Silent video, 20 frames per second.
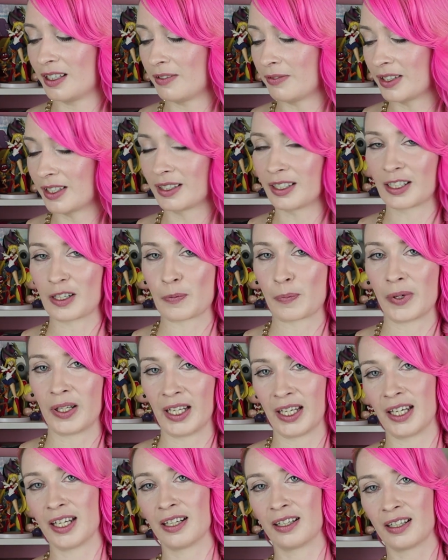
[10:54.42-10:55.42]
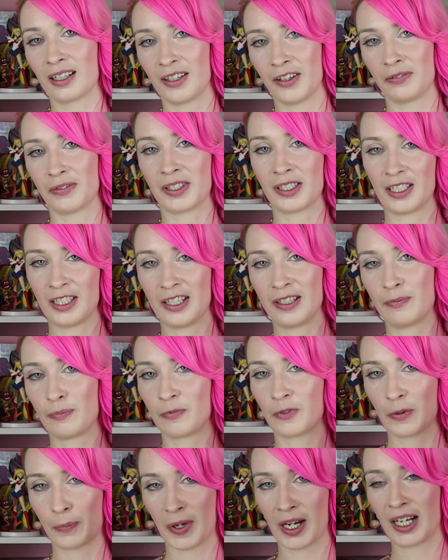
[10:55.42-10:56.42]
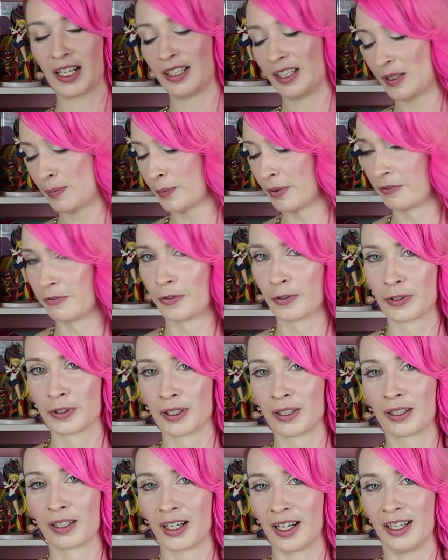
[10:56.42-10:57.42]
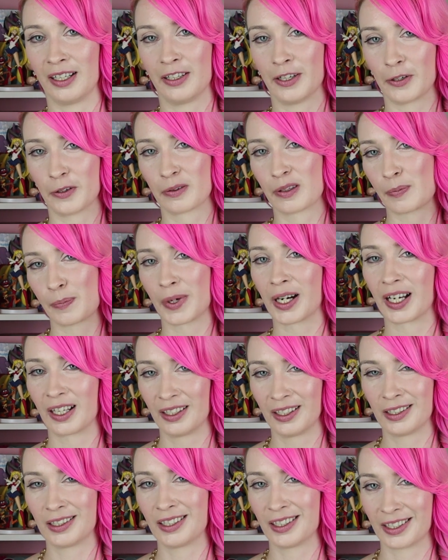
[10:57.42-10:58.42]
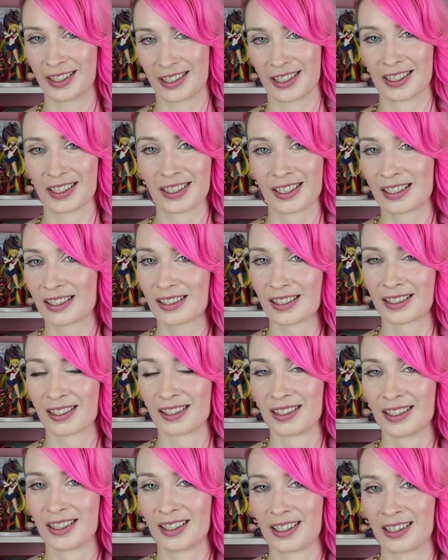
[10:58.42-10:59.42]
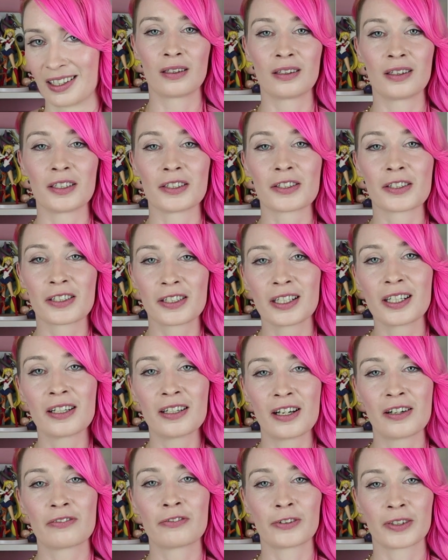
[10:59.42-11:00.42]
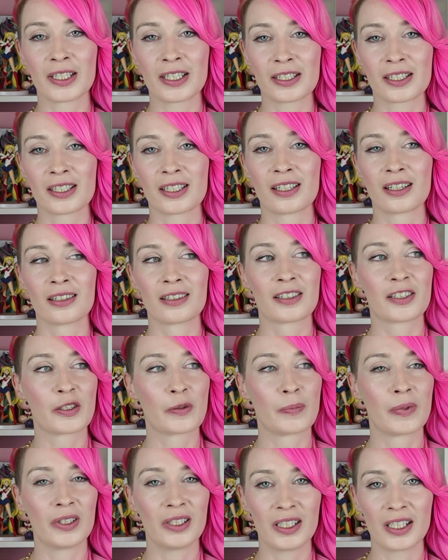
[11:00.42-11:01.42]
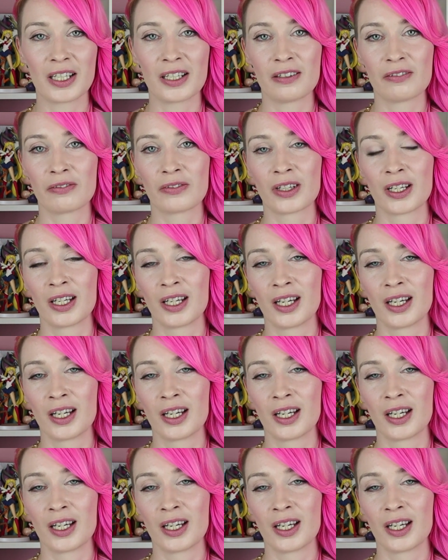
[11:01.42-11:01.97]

even on like a plane, I've seen the pilot before. I know the pilot exists. There's good enough reason to believe